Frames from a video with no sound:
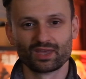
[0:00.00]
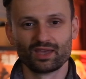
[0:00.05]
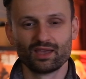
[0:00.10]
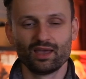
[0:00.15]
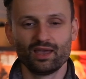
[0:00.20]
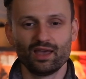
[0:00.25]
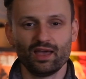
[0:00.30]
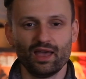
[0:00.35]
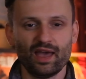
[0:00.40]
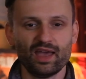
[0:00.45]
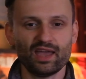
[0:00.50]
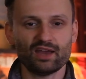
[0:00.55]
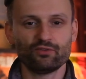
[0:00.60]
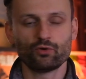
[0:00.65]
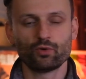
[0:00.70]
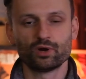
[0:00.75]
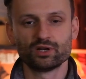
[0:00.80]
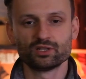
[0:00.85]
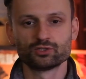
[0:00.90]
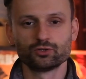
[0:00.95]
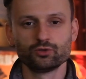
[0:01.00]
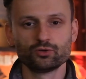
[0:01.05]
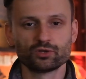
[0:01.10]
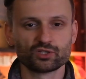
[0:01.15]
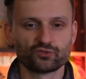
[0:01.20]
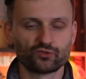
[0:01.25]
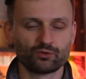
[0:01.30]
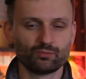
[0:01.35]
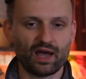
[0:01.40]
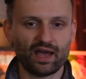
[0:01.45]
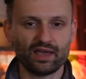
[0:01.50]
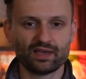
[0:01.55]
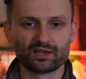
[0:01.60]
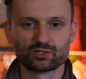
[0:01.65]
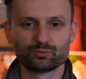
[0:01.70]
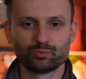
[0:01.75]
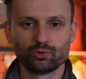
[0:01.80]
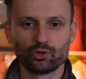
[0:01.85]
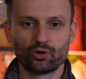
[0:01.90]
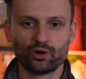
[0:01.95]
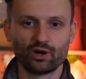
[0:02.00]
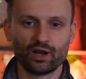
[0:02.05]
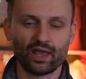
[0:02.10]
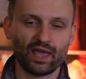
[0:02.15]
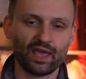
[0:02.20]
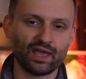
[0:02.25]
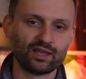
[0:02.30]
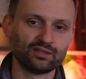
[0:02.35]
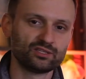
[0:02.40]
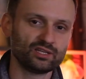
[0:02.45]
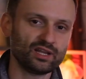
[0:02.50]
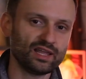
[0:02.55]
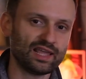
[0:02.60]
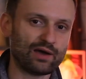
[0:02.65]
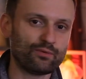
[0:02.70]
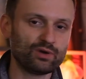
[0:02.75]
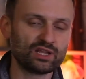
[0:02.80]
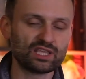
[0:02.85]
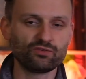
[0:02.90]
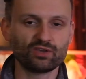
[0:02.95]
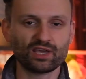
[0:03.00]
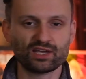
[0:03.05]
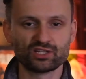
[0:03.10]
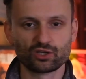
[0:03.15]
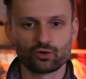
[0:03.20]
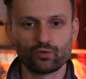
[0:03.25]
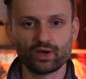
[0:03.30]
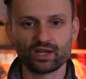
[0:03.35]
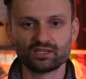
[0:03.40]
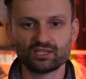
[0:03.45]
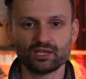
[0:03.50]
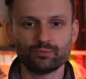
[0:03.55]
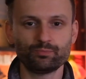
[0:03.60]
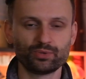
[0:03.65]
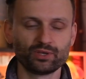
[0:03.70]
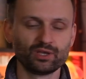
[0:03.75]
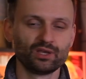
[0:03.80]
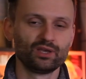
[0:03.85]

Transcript: Hey everyone, it's Lucas from iExplore, and today I want to give you guys a quick tip.